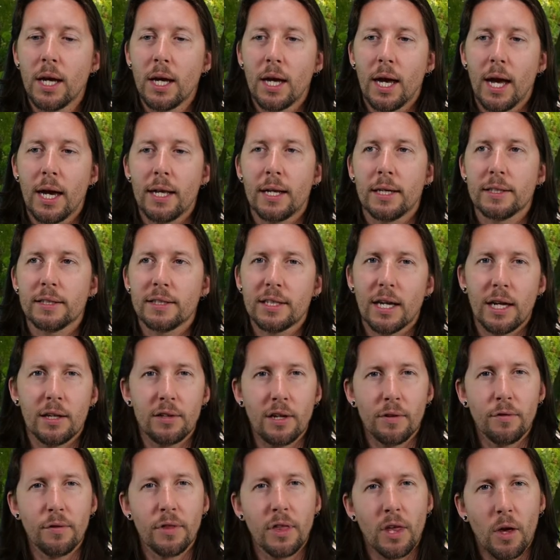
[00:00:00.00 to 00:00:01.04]
and I say, is
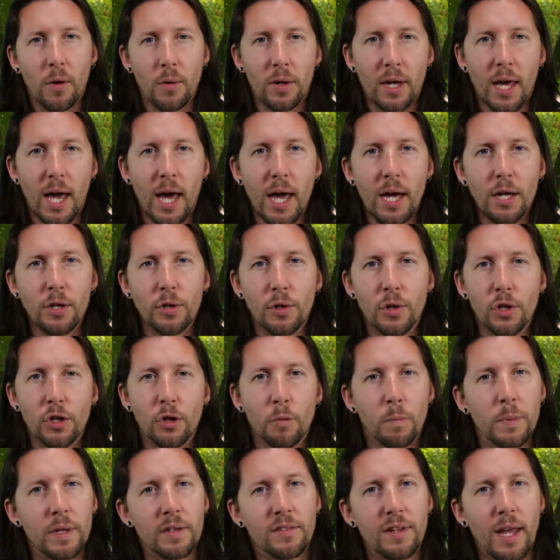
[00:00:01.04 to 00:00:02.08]
everything okay? You look
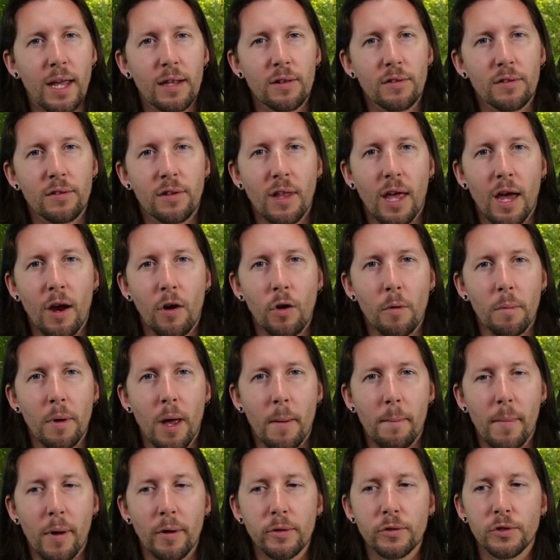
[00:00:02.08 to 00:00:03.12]
a bit tense there, or a bit
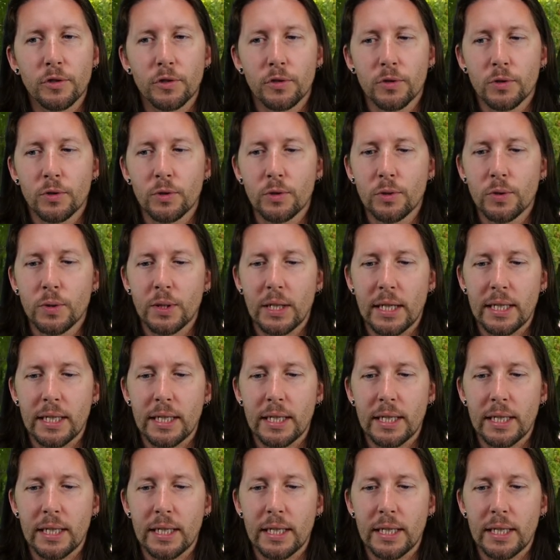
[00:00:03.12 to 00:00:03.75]
emotional.